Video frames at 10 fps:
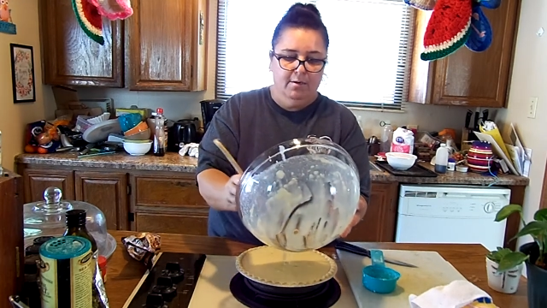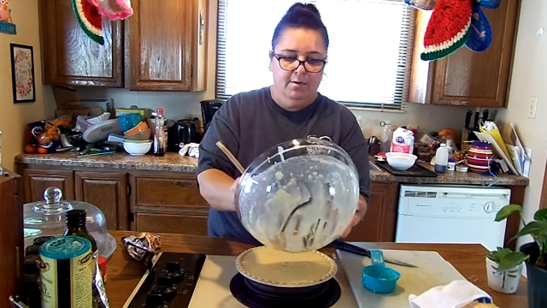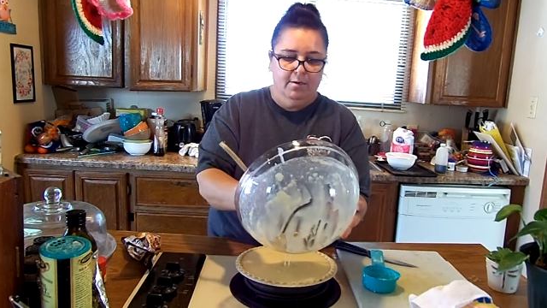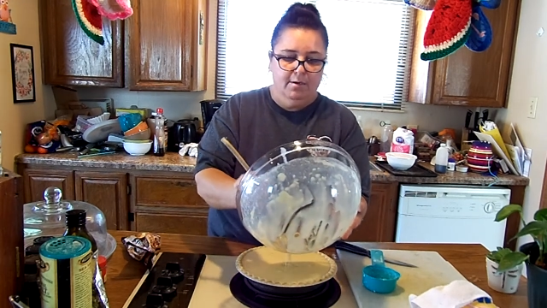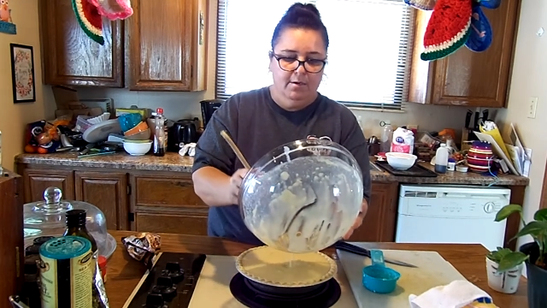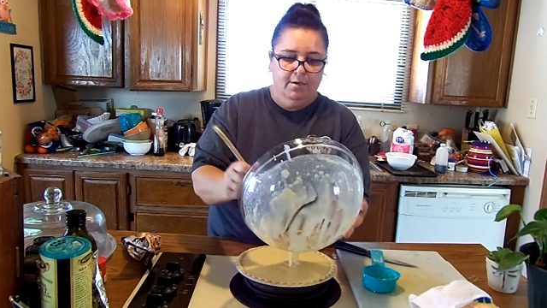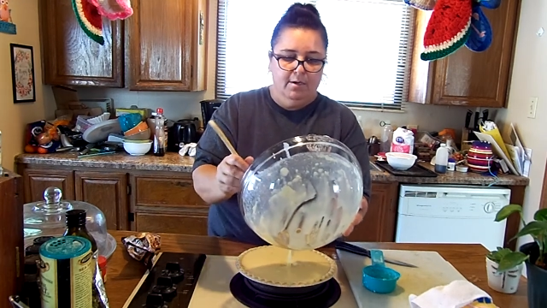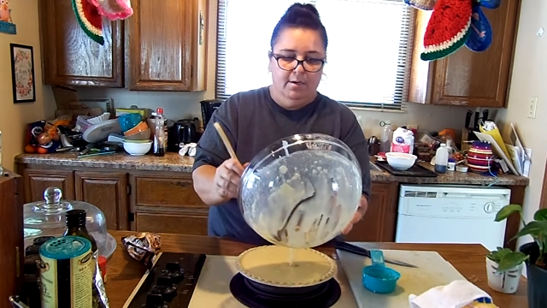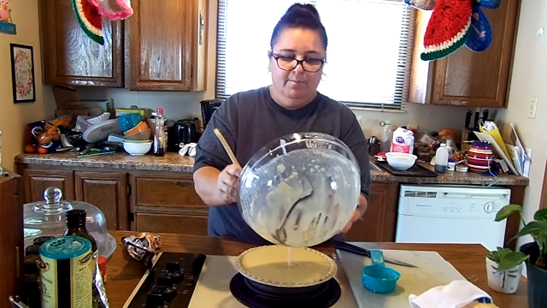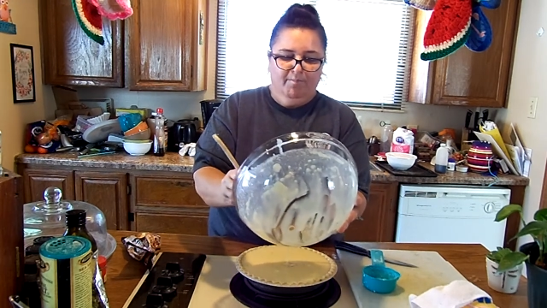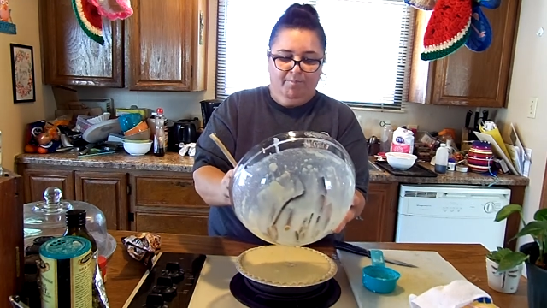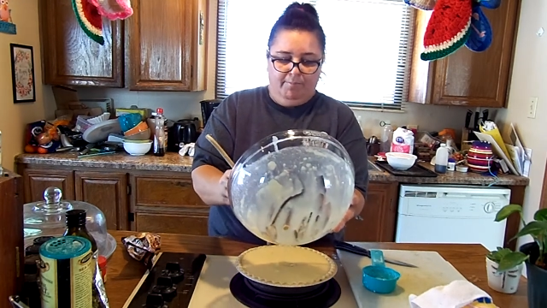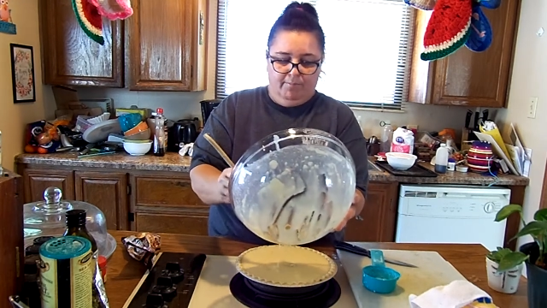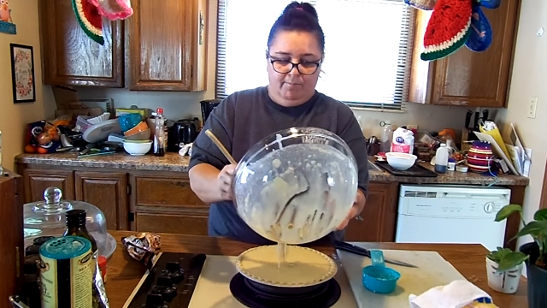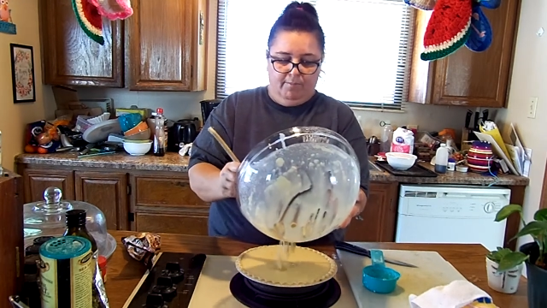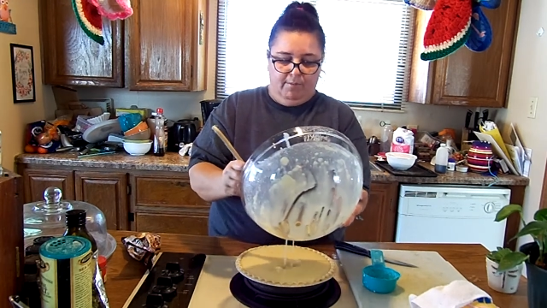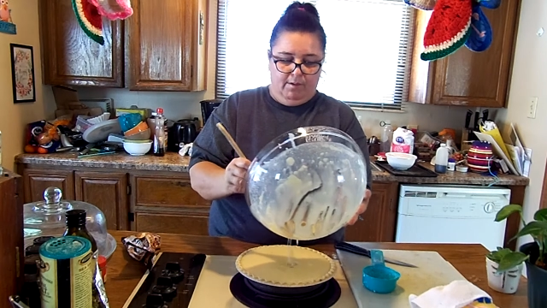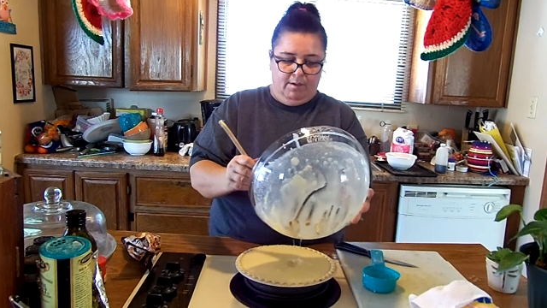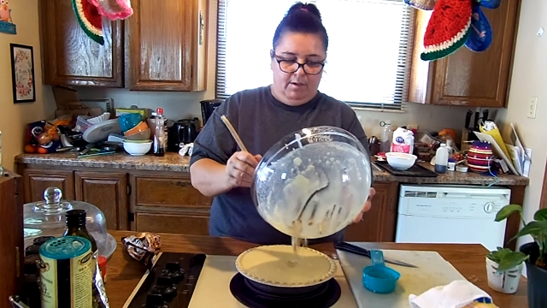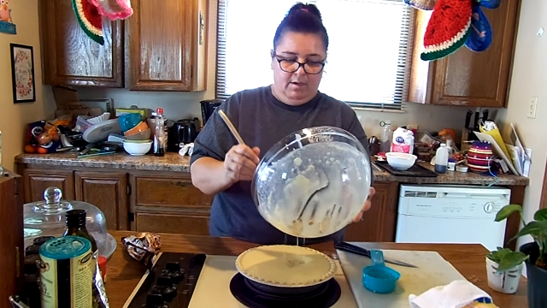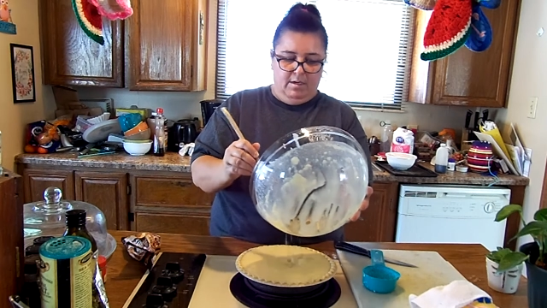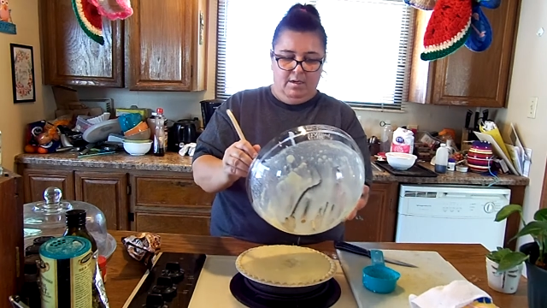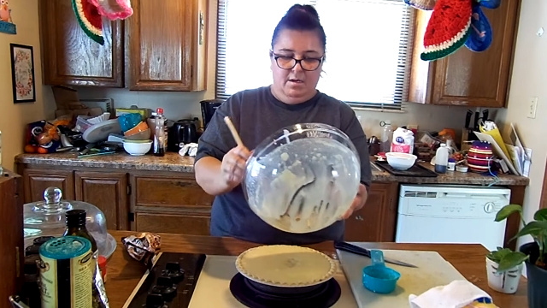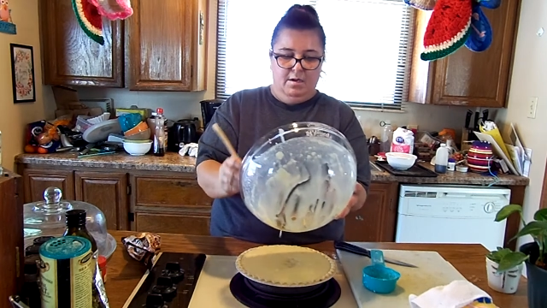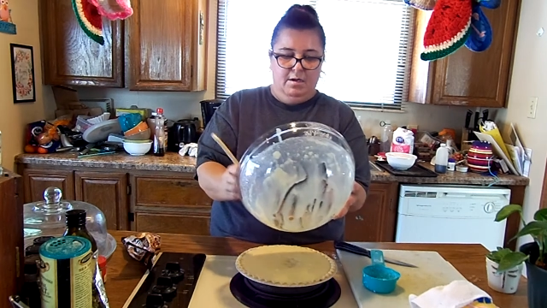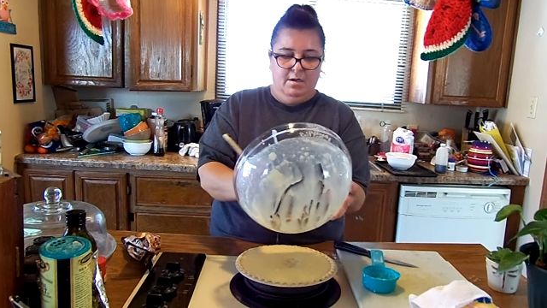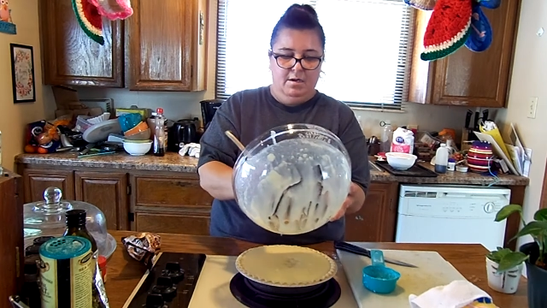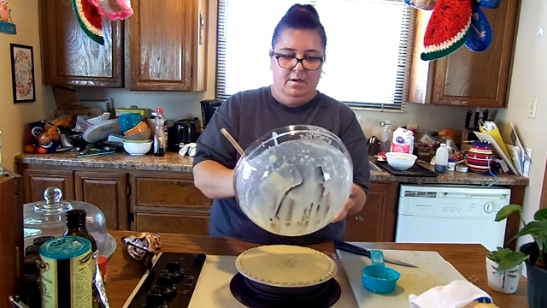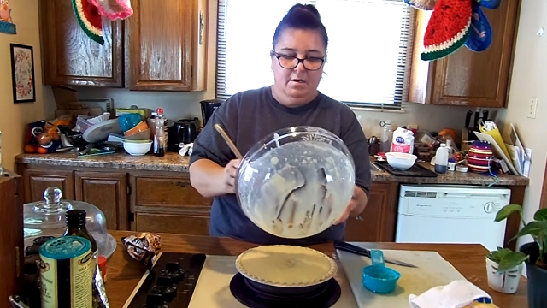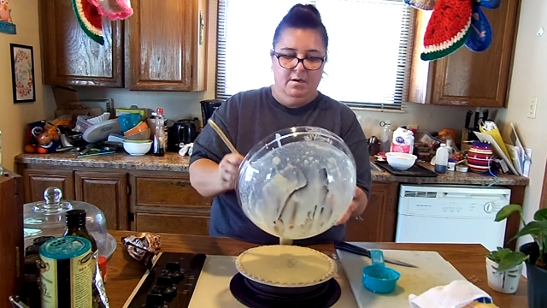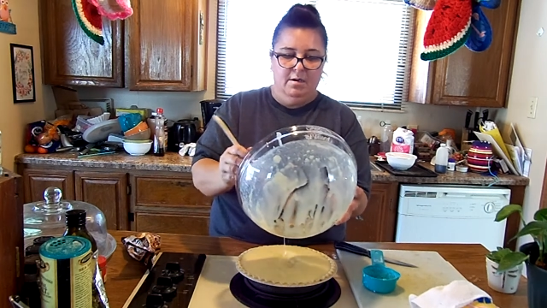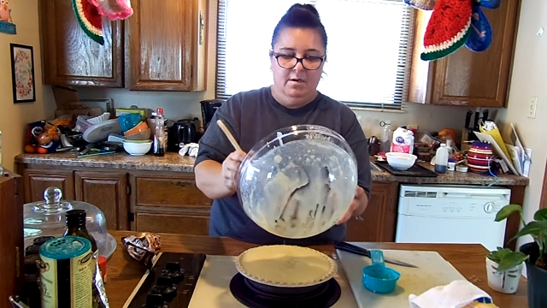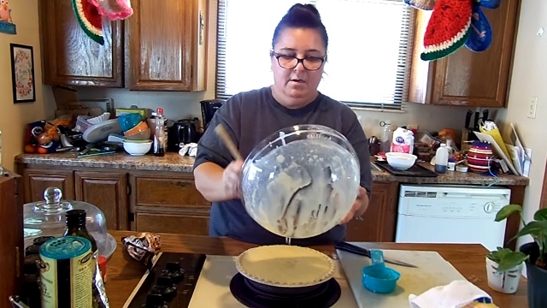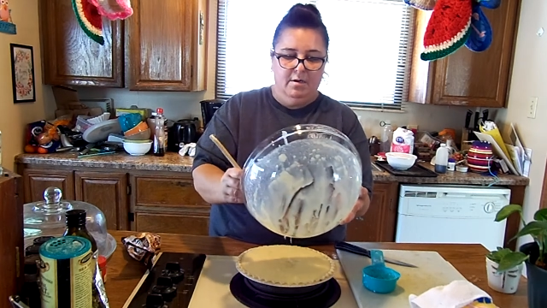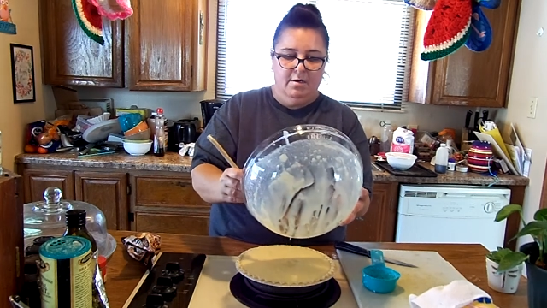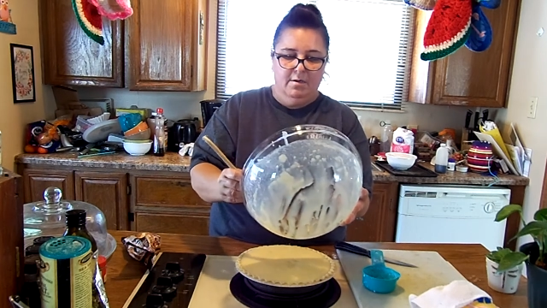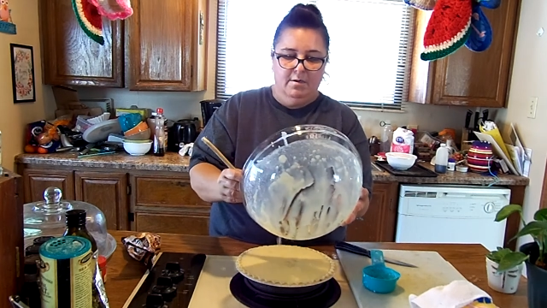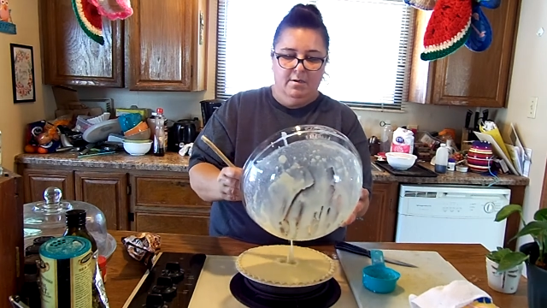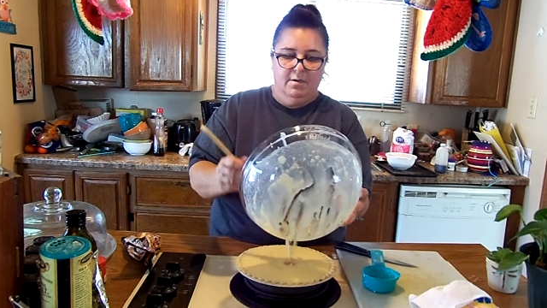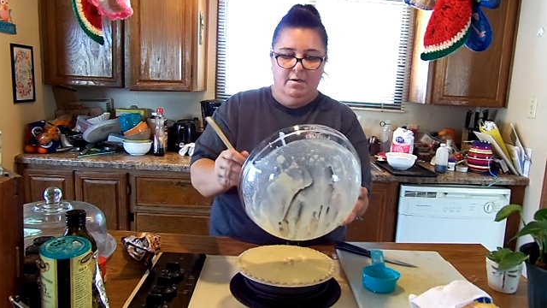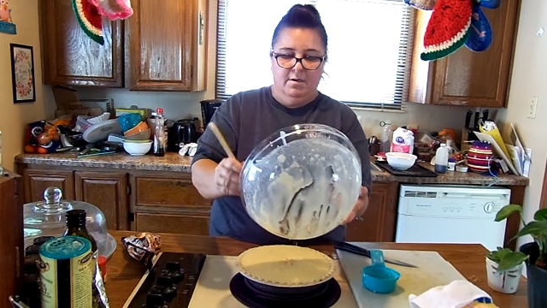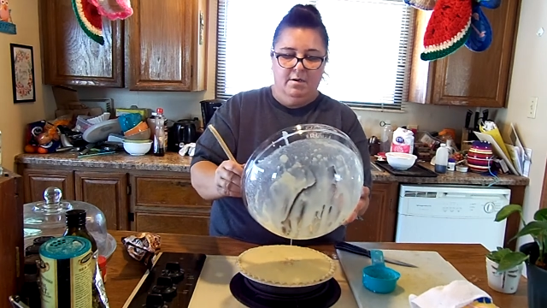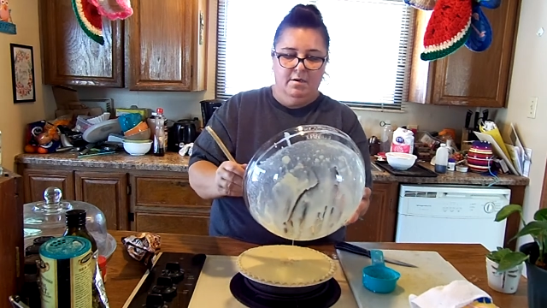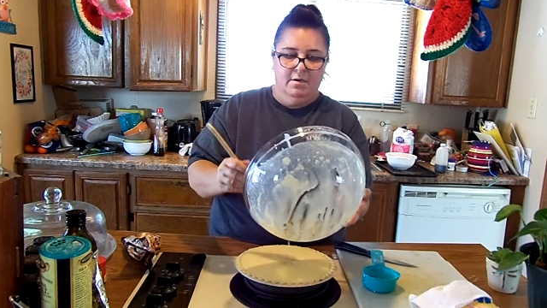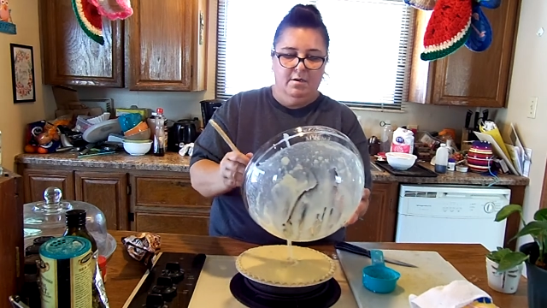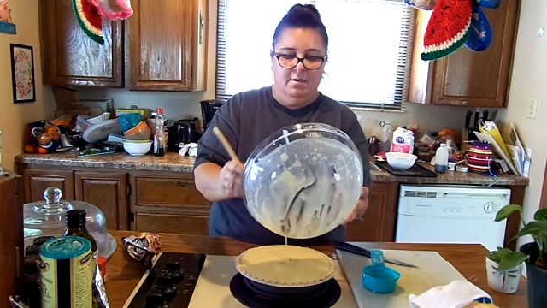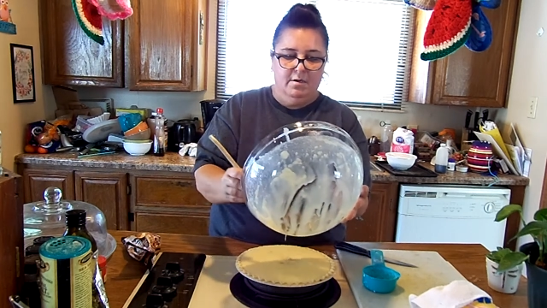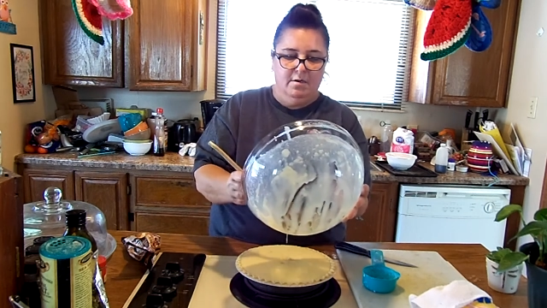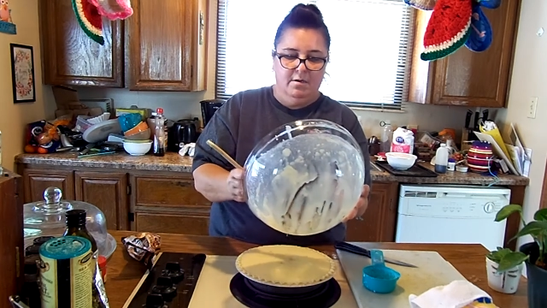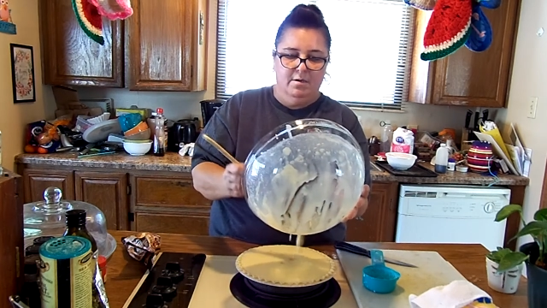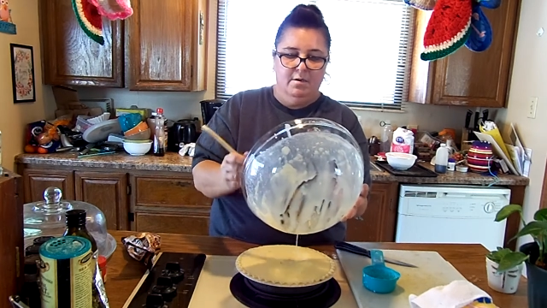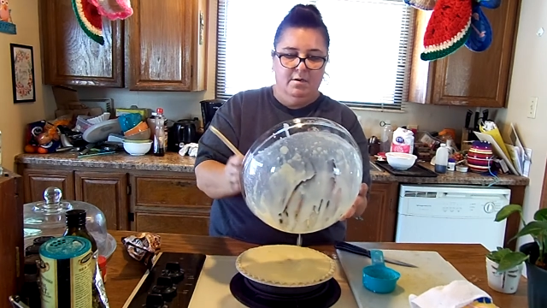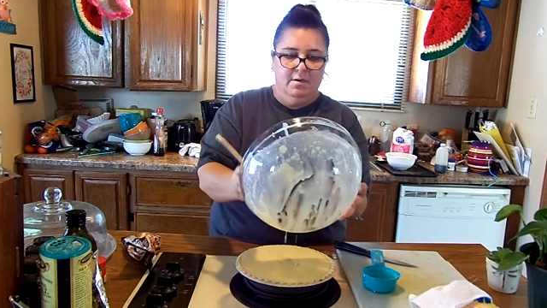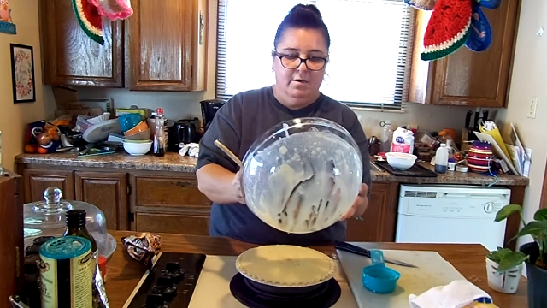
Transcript: (no one is talking)